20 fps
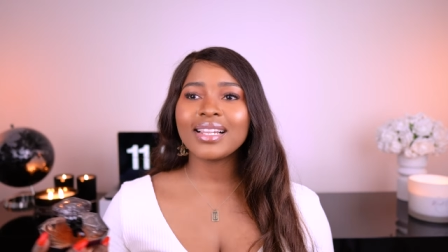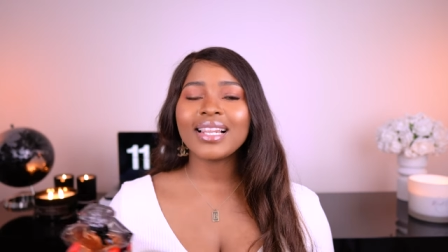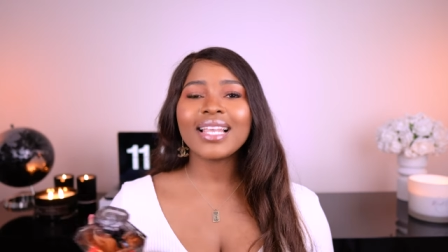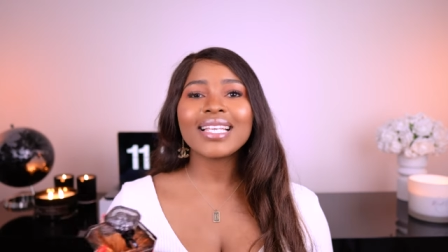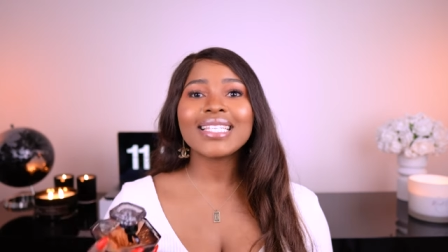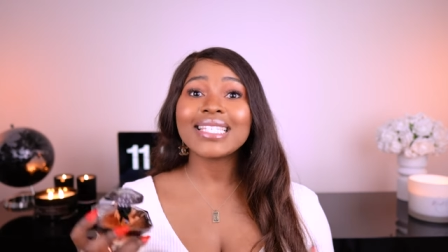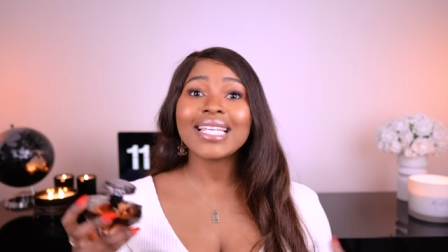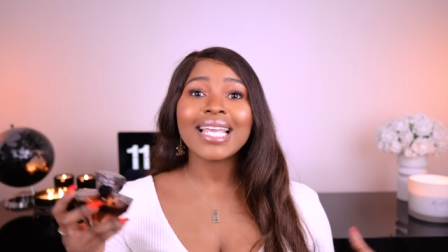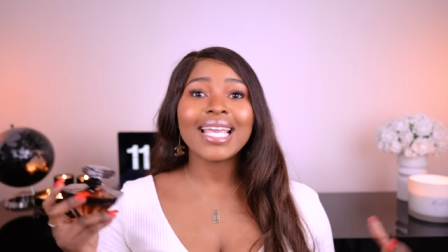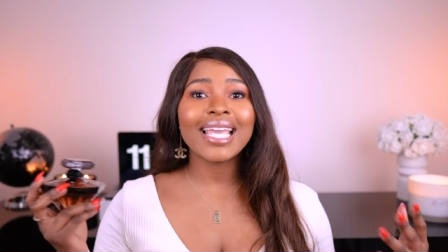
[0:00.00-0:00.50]

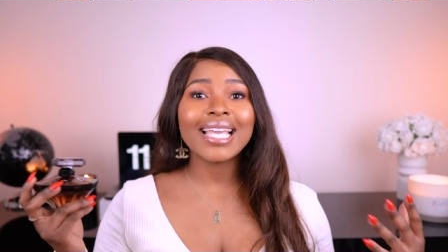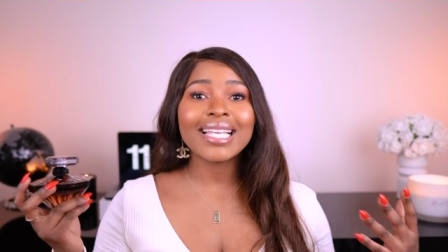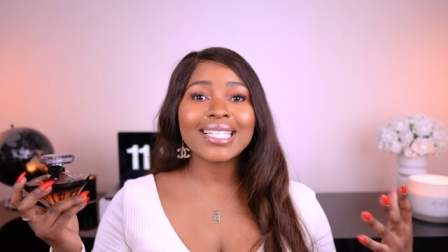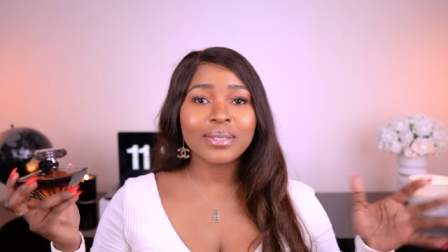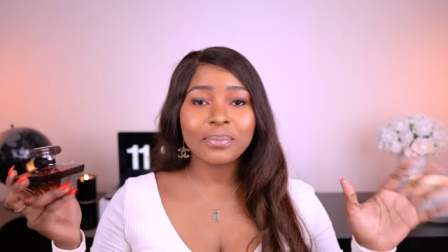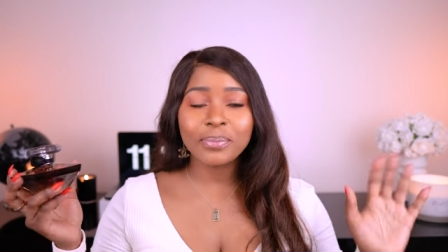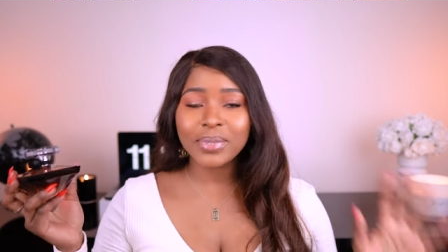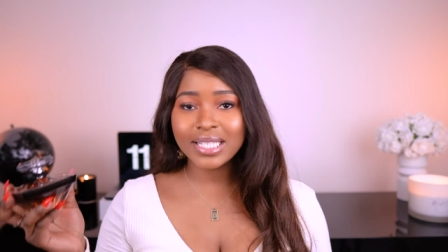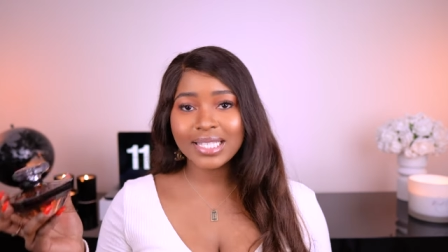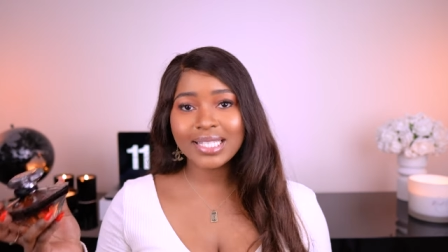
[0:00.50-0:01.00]
Let's say
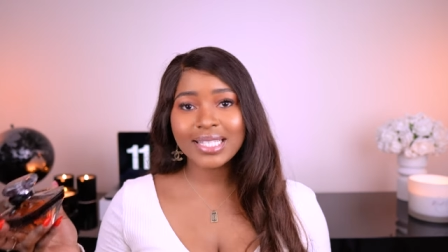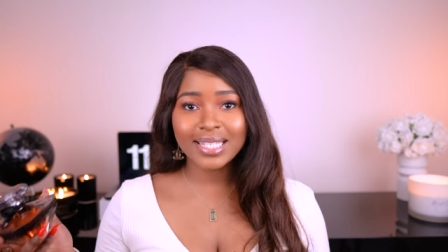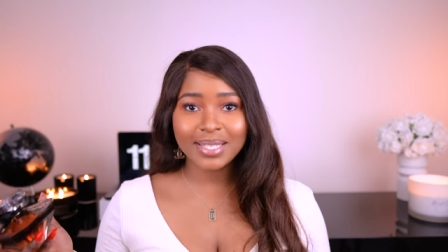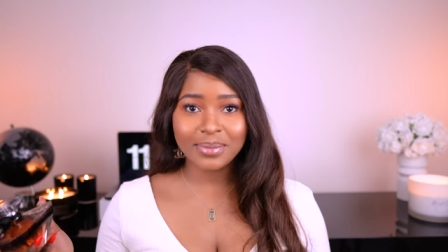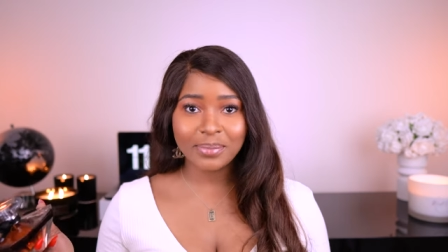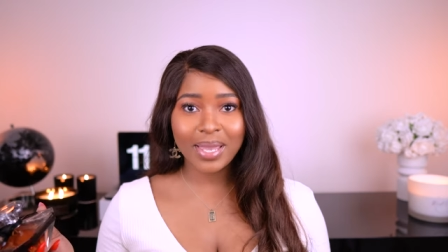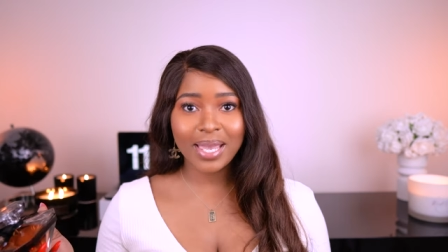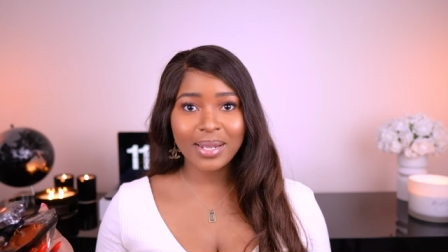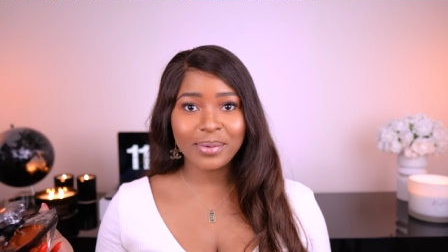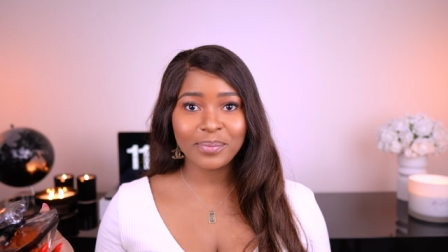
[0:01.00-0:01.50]
he's a
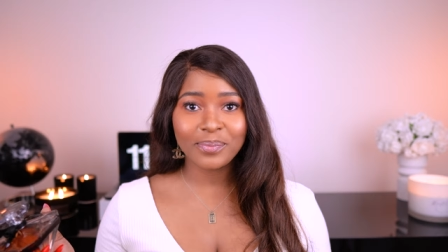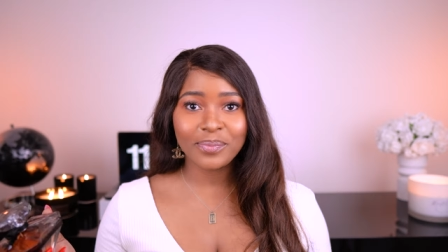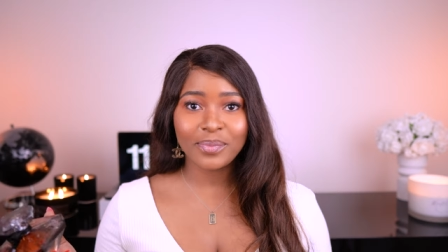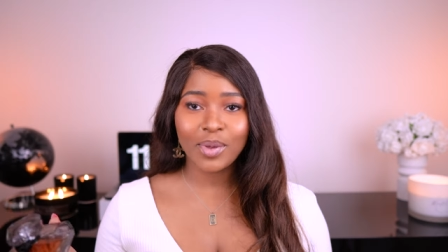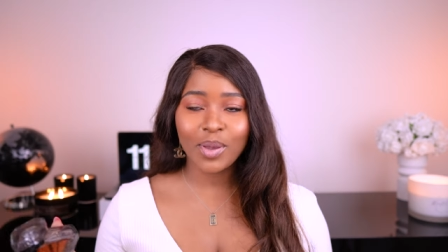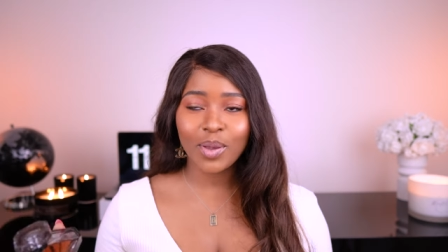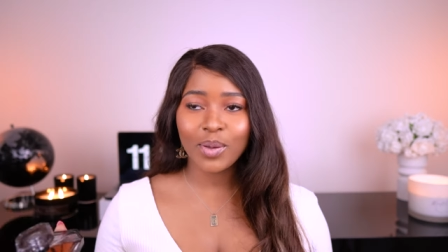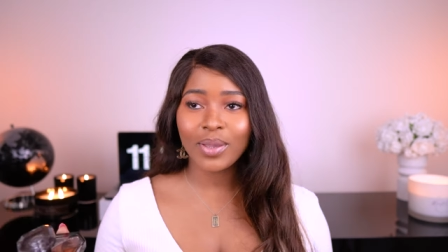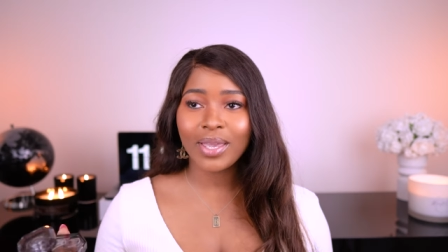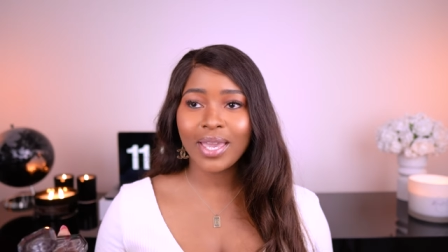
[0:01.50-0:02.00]
businessman,
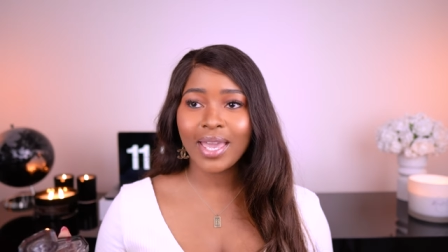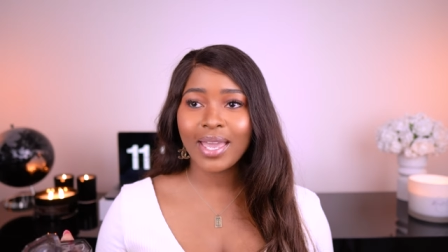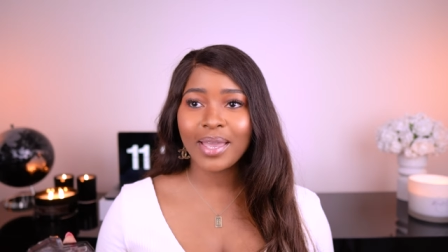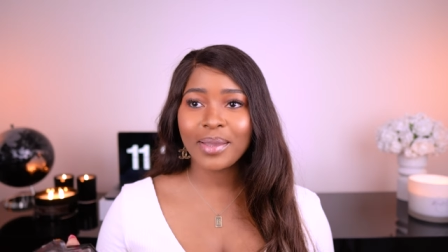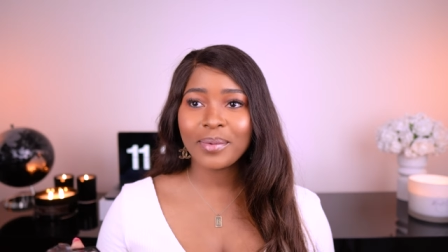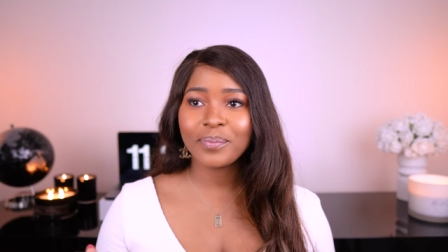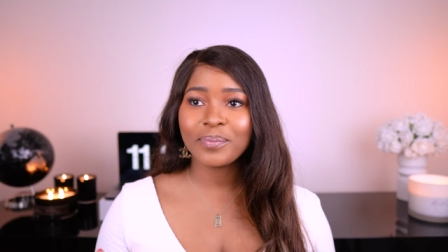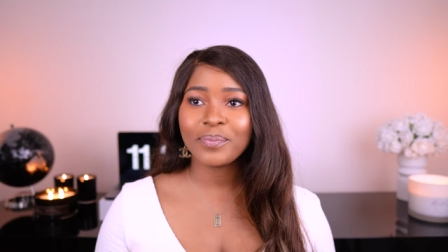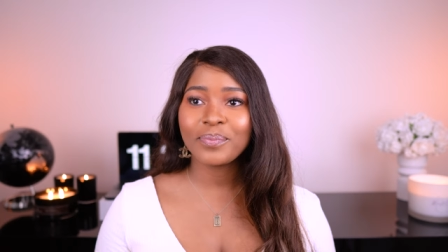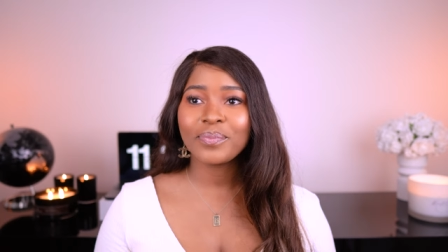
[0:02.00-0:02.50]

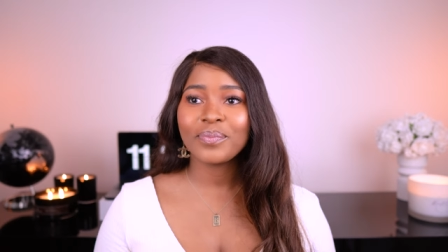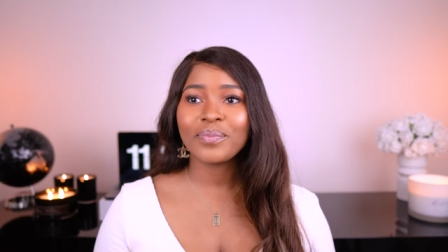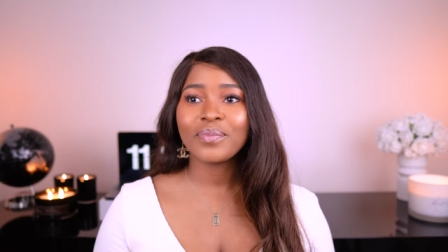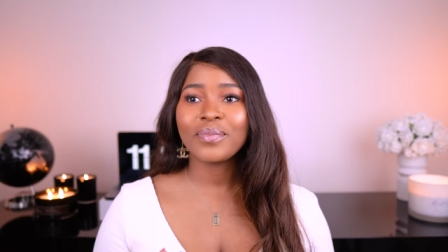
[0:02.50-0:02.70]
okay?